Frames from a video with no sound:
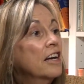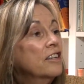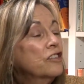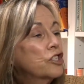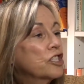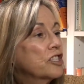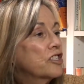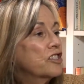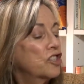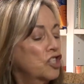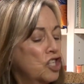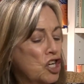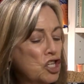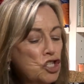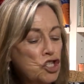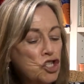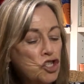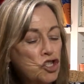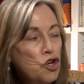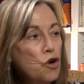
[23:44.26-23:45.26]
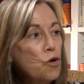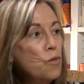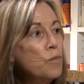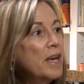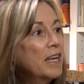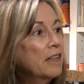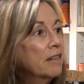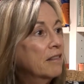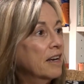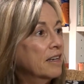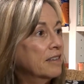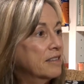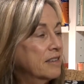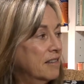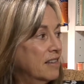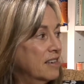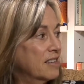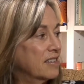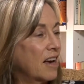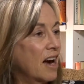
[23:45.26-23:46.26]
just consuming things
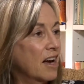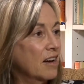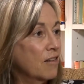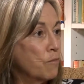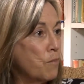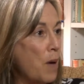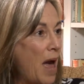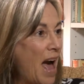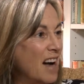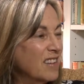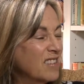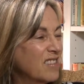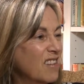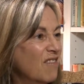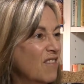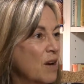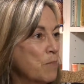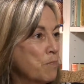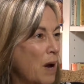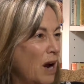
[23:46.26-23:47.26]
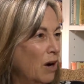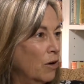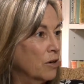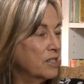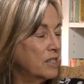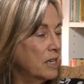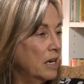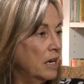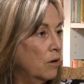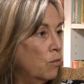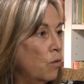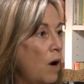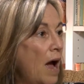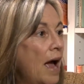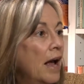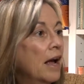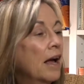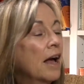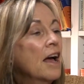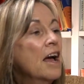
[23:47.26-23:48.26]
in this kind of passive and parasitic
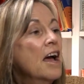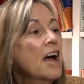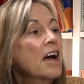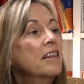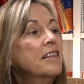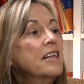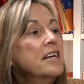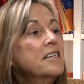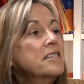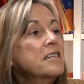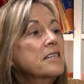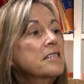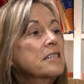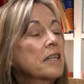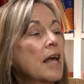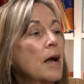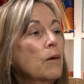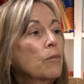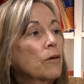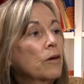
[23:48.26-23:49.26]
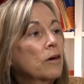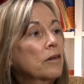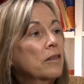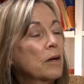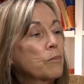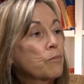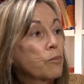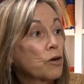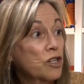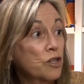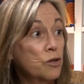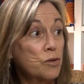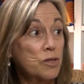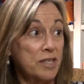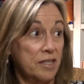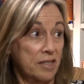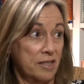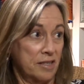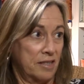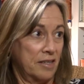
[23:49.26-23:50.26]
way. This is labor that
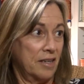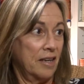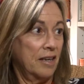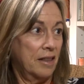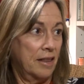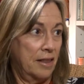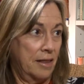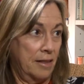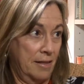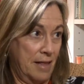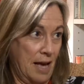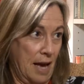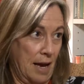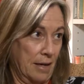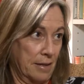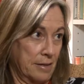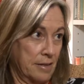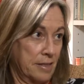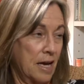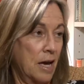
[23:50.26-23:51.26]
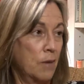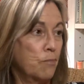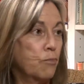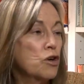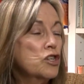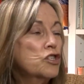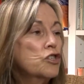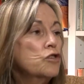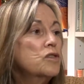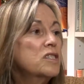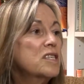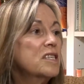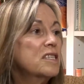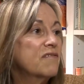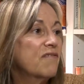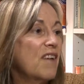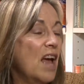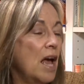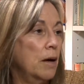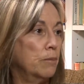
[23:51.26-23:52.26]
produces things. It
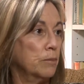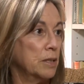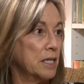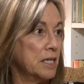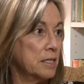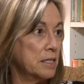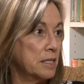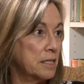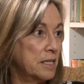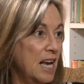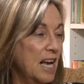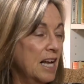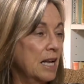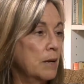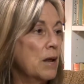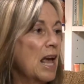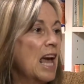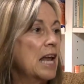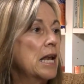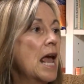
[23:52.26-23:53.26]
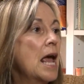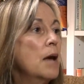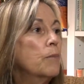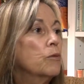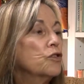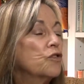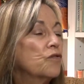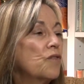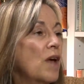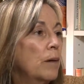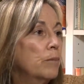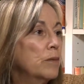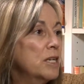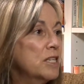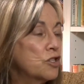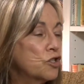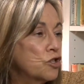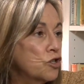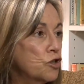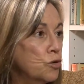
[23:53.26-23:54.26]
produces families. It enables
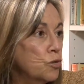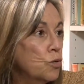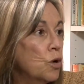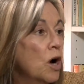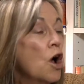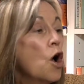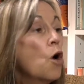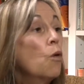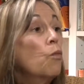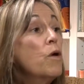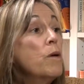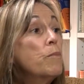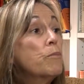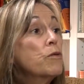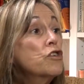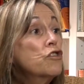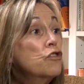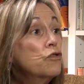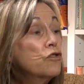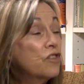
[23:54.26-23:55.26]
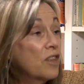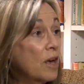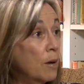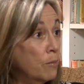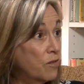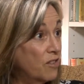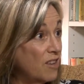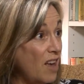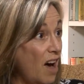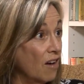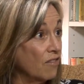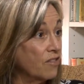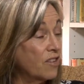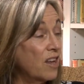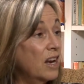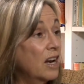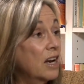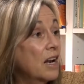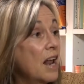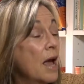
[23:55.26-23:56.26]
families to reproduce themselves.
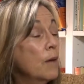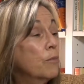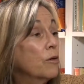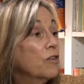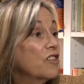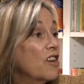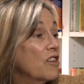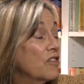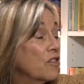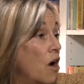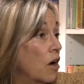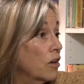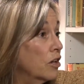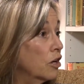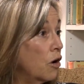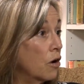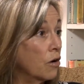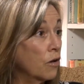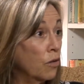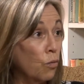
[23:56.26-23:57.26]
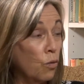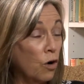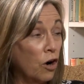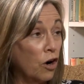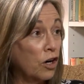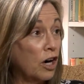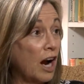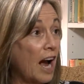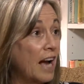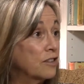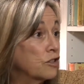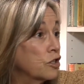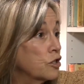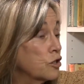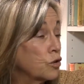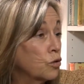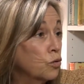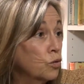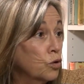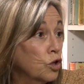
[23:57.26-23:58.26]
It yes. enables us all to go to the work, to
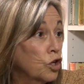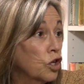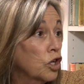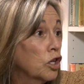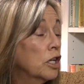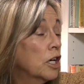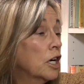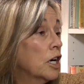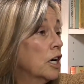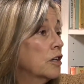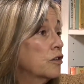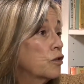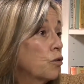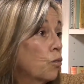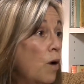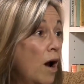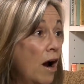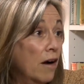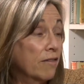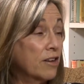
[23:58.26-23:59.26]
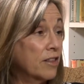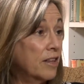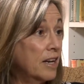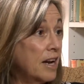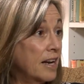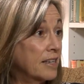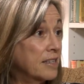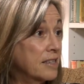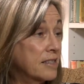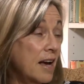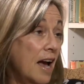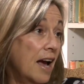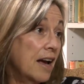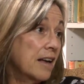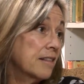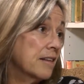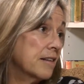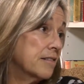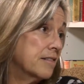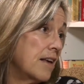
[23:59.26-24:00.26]
school, to wherever the next
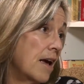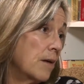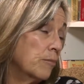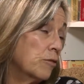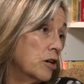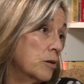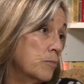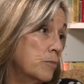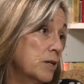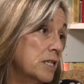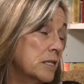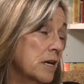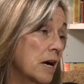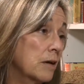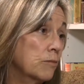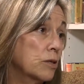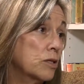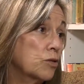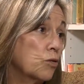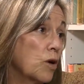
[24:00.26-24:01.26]
day. The mm-hmm. same could be said with